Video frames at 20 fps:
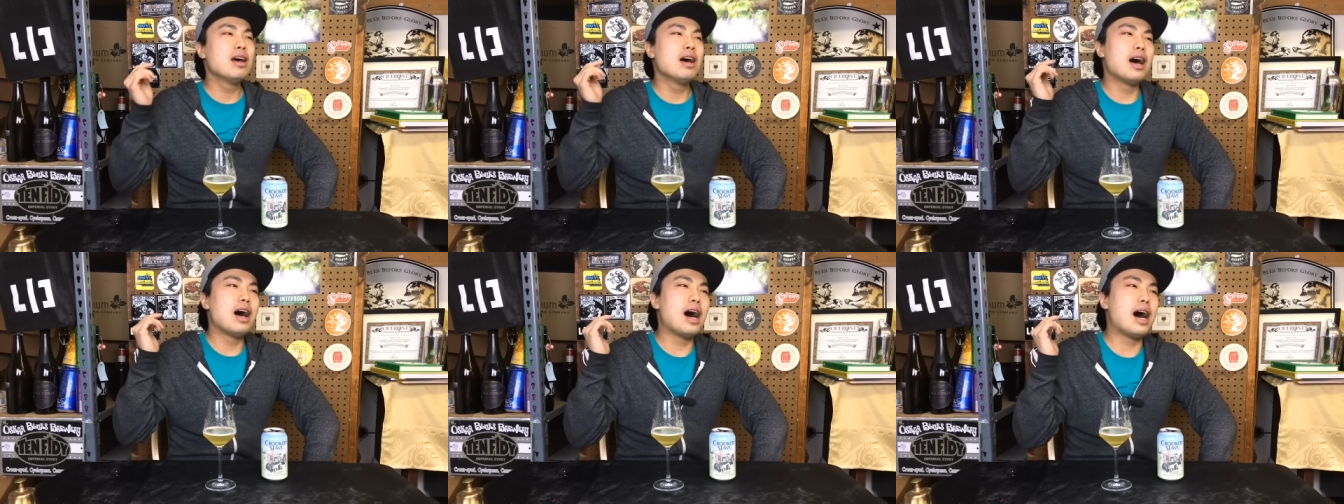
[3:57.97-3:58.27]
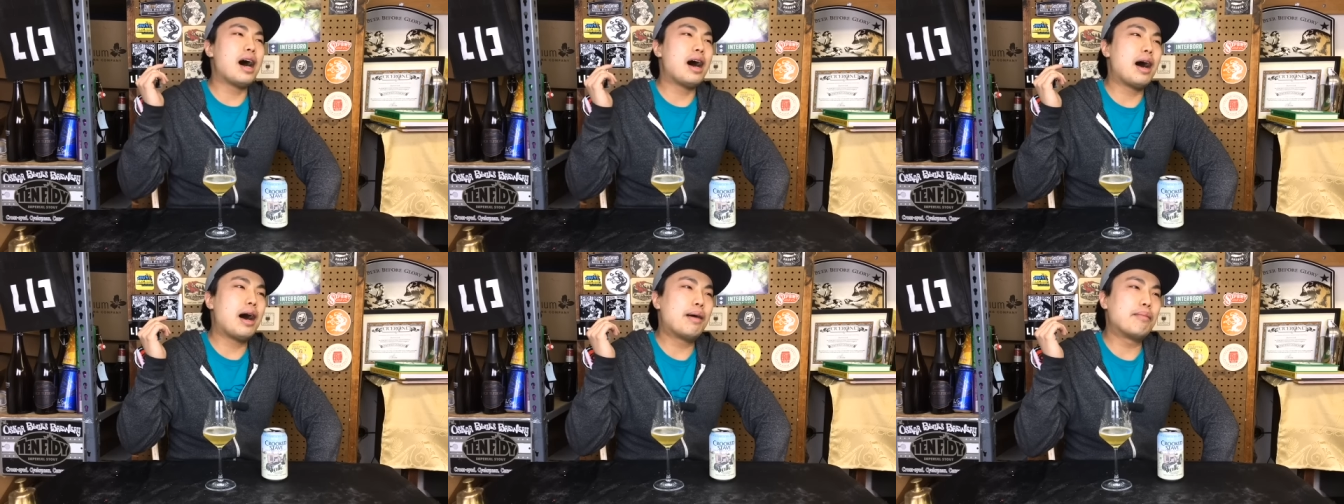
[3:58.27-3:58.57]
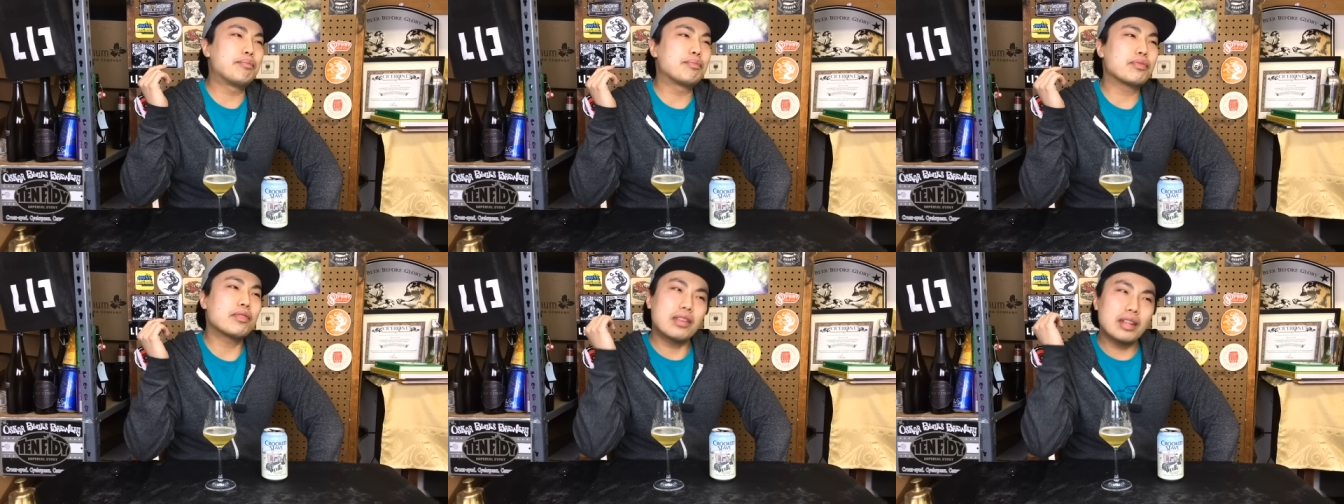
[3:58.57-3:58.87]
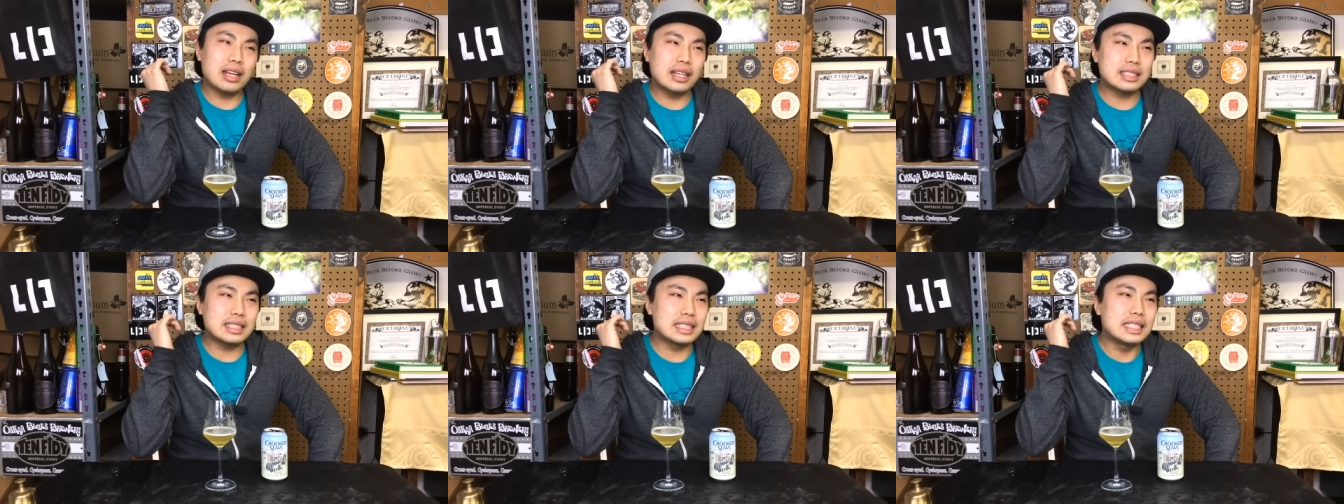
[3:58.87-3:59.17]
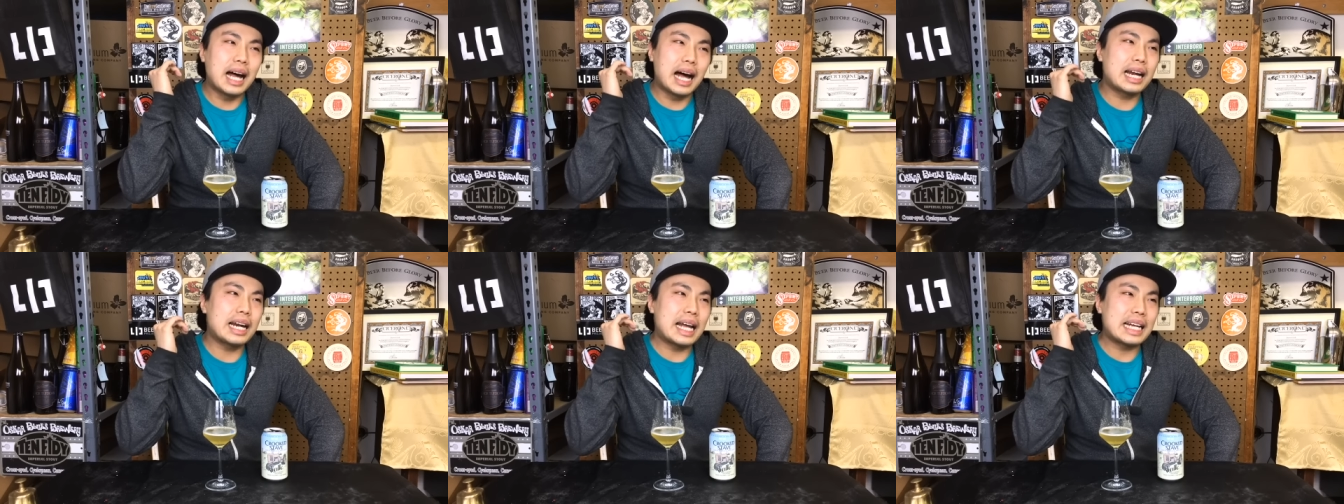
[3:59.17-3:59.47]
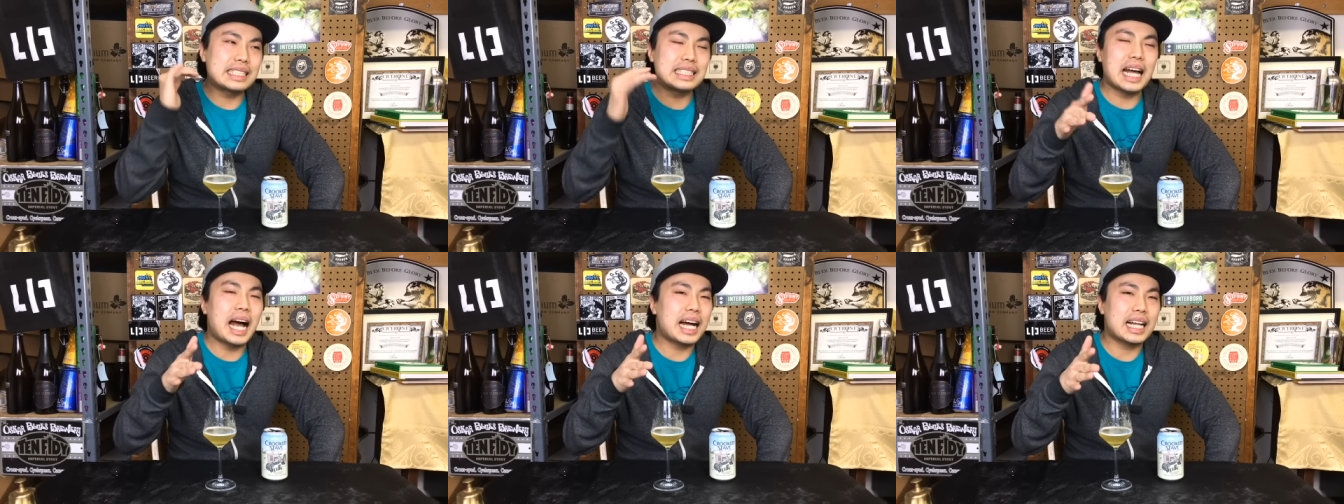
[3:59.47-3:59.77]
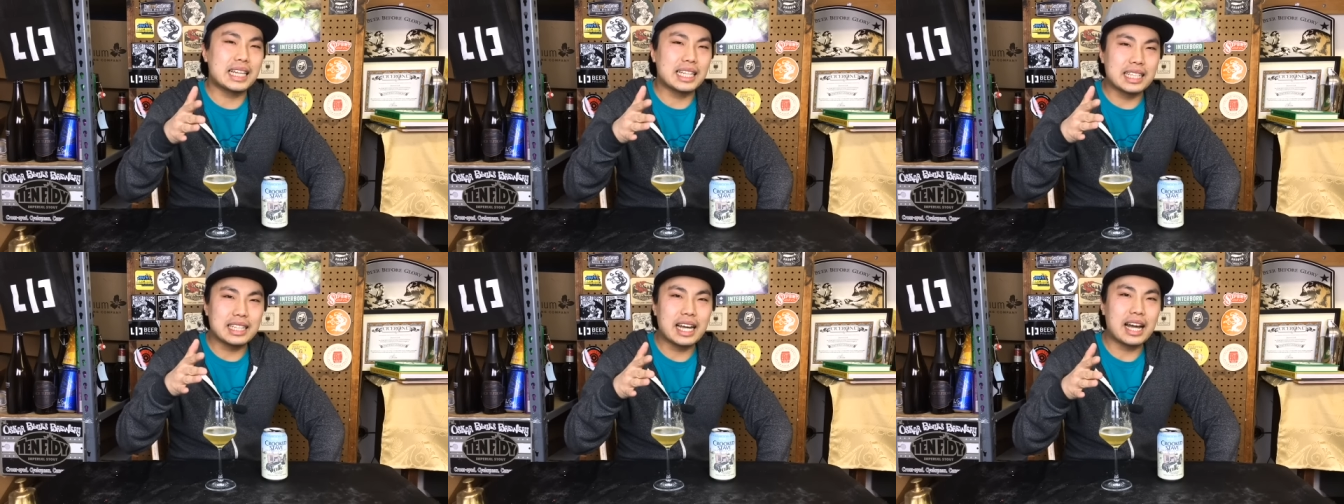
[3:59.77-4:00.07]
Um, it's not
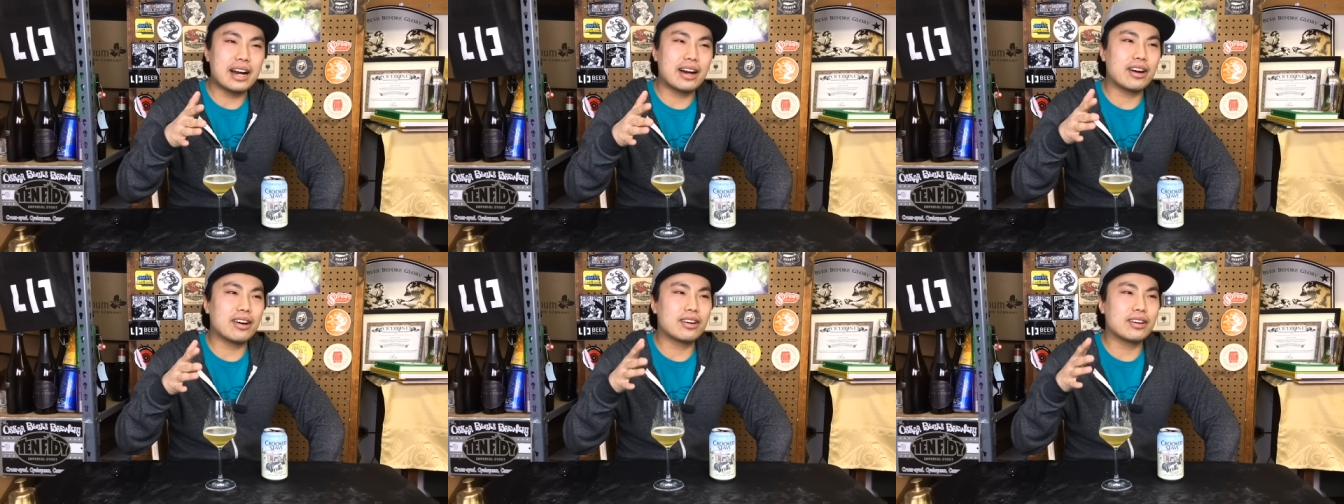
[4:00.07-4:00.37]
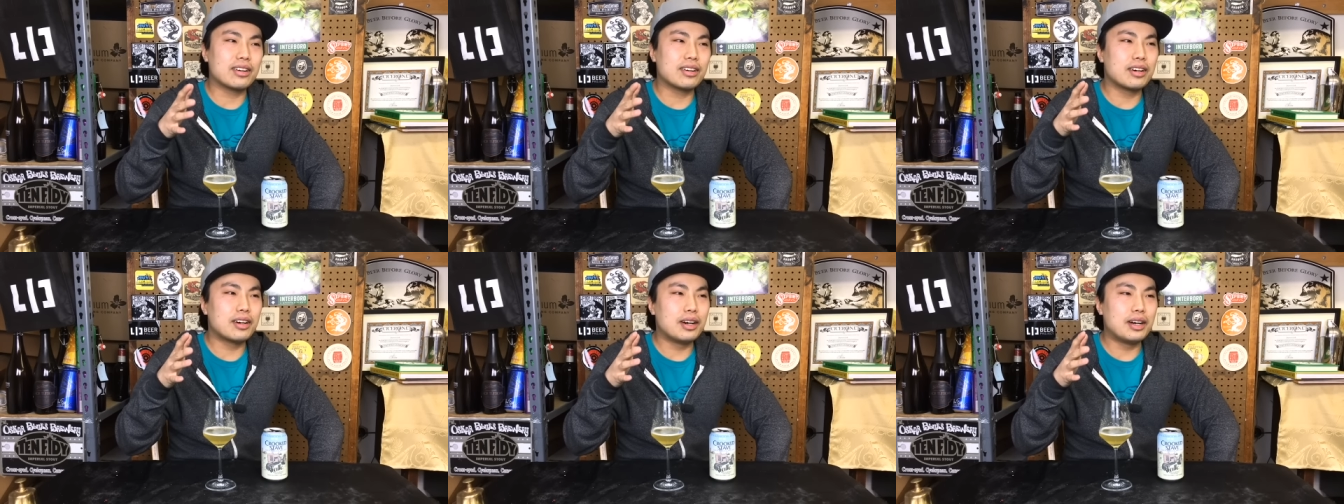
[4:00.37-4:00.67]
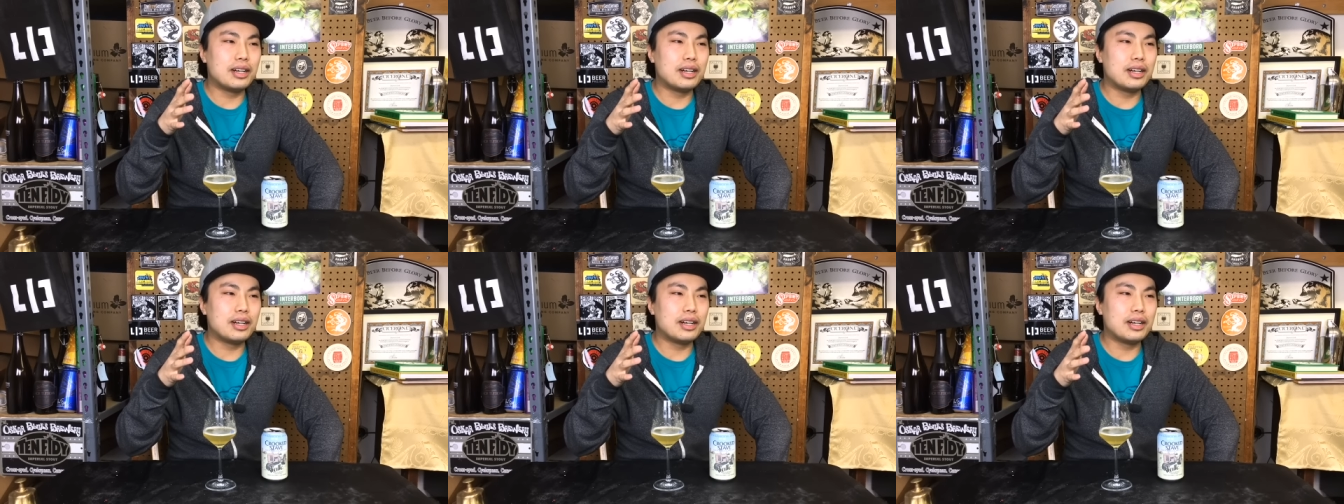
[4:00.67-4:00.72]
exactly there,